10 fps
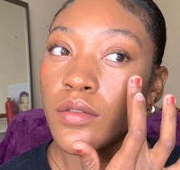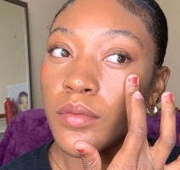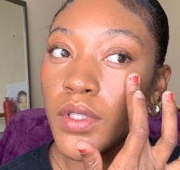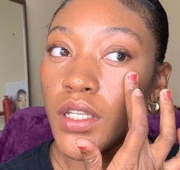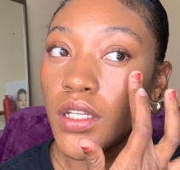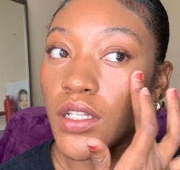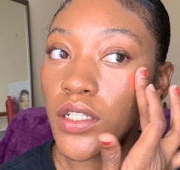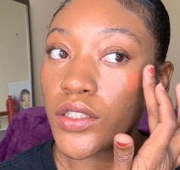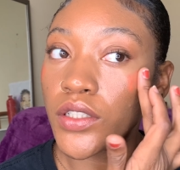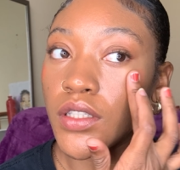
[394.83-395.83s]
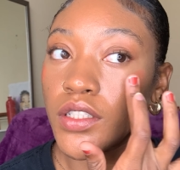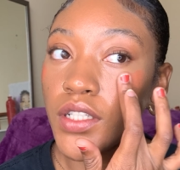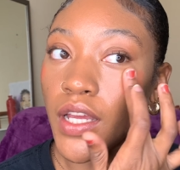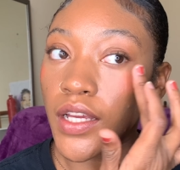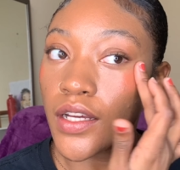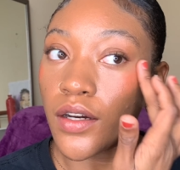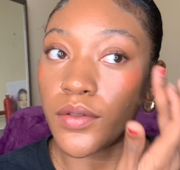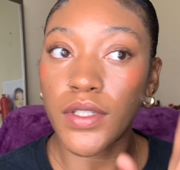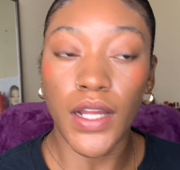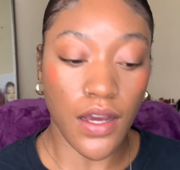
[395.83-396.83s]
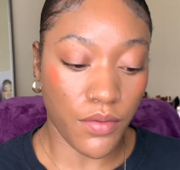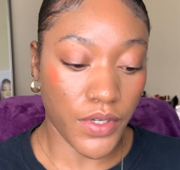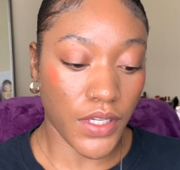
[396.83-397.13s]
blush in the shade Golden Hour.